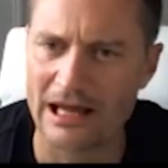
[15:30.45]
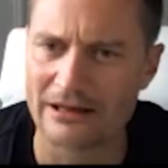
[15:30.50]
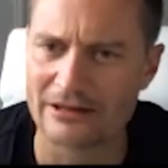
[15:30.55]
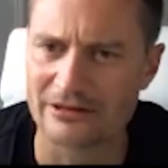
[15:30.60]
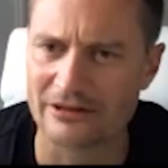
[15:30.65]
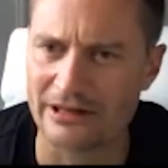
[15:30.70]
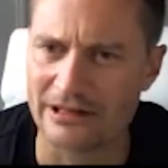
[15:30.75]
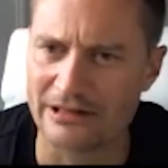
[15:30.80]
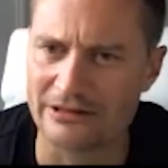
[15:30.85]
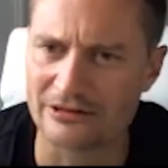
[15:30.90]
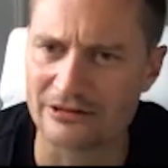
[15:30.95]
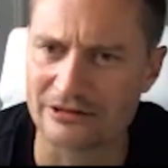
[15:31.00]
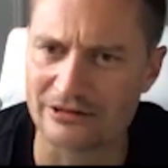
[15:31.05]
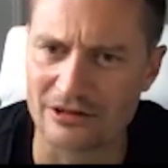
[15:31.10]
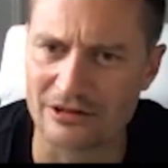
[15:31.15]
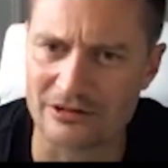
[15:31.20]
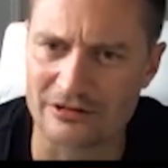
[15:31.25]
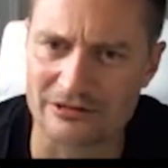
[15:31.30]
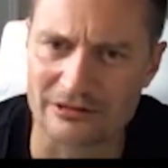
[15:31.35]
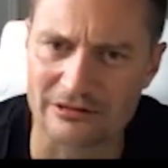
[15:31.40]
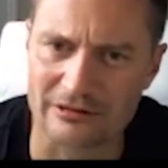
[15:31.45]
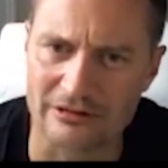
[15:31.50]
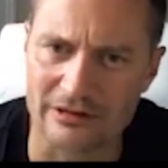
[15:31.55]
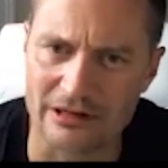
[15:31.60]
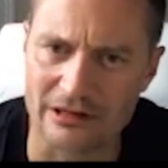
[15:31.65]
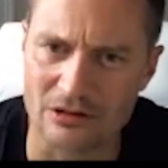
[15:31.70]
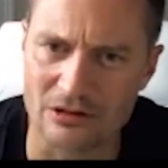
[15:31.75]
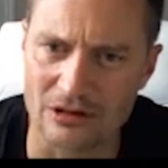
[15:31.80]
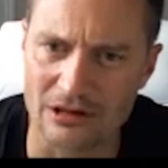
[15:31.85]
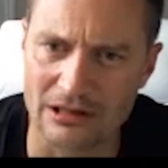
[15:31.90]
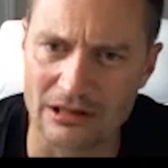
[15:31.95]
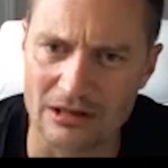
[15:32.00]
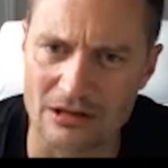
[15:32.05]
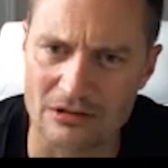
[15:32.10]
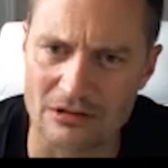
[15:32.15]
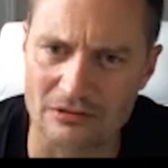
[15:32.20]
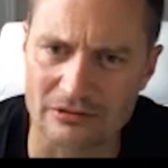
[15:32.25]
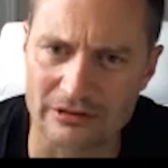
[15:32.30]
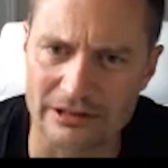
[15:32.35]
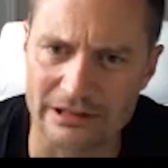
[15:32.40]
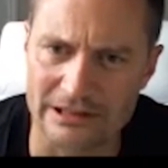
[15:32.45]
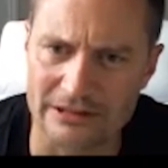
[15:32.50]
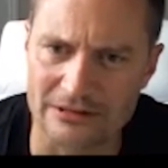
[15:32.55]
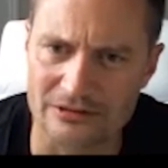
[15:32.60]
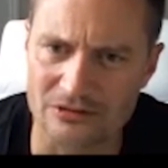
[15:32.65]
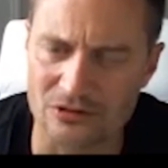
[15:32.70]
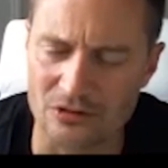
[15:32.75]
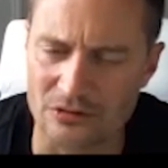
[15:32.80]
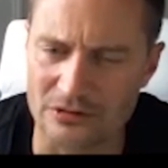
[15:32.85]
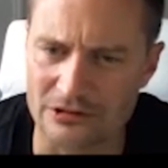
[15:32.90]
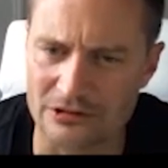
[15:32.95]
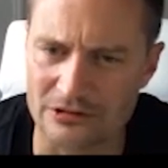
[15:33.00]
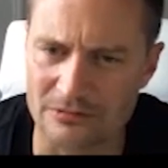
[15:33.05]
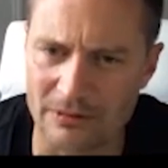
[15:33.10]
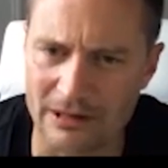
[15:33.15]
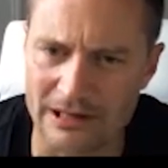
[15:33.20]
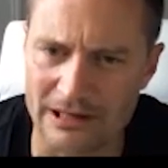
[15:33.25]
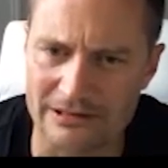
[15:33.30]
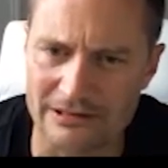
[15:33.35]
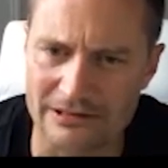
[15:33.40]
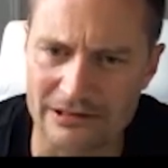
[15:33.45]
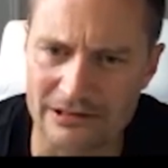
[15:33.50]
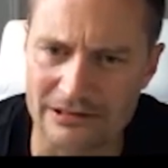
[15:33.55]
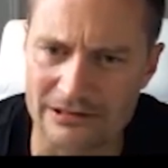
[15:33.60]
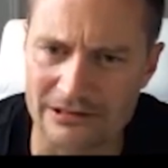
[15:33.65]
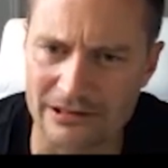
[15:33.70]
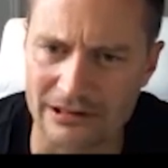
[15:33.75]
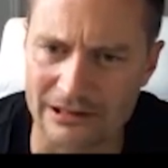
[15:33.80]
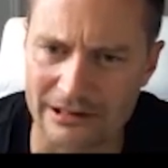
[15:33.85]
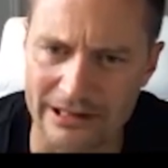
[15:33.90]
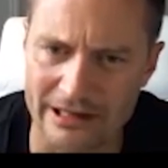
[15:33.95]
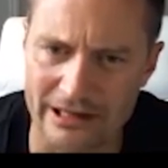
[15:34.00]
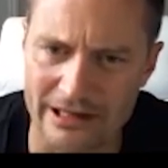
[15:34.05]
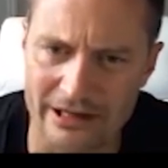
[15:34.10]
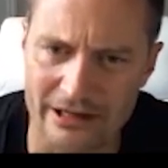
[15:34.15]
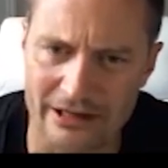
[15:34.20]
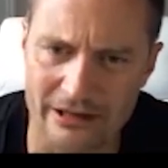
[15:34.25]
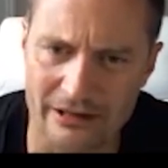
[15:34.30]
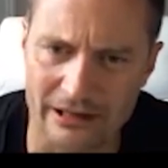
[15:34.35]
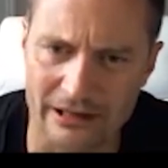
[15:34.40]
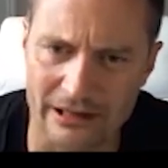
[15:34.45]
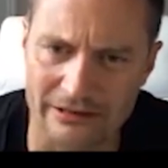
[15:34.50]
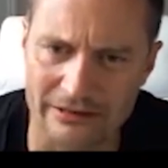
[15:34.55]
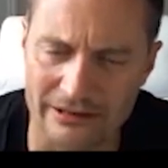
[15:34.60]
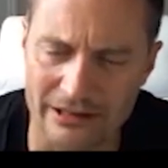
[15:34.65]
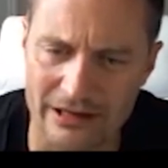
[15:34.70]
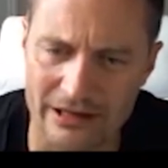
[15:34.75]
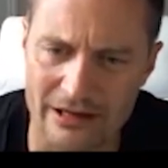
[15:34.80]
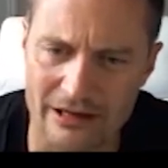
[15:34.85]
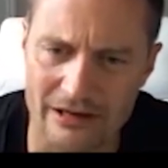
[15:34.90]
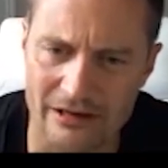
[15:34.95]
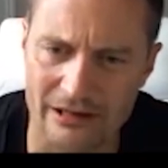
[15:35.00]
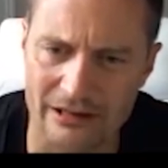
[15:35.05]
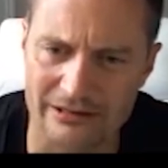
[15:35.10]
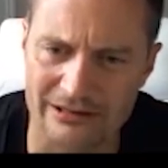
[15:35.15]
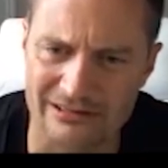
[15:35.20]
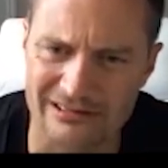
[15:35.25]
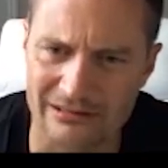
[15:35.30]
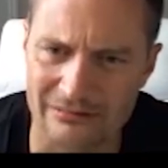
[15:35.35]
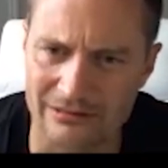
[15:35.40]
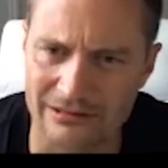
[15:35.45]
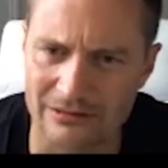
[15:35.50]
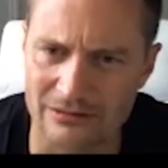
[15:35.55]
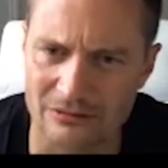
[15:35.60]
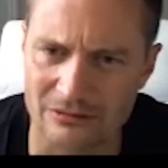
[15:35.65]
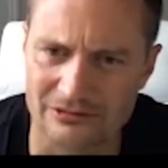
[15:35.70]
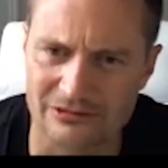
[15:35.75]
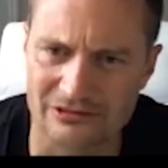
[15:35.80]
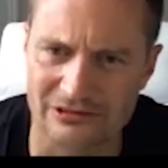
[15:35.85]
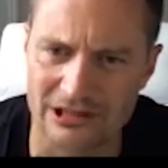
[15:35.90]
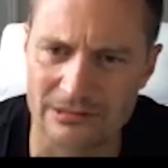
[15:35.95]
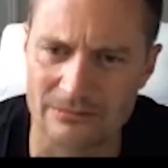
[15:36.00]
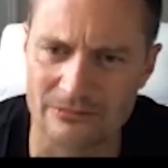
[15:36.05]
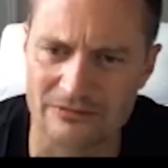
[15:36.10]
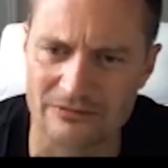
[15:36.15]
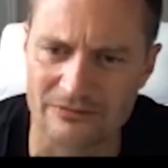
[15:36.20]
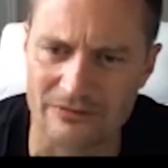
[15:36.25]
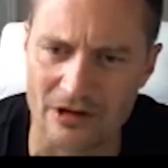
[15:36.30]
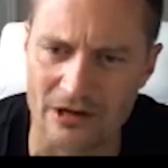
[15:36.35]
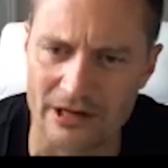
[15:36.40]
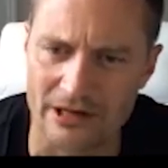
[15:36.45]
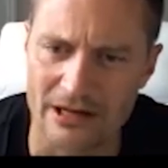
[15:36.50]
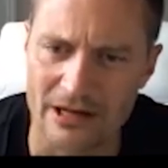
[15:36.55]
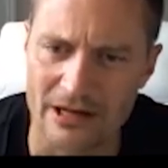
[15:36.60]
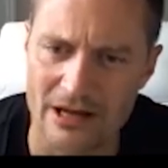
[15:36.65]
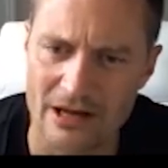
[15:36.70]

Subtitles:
So then you start to look along these joint spaces here, and you say, well, it all seems fine.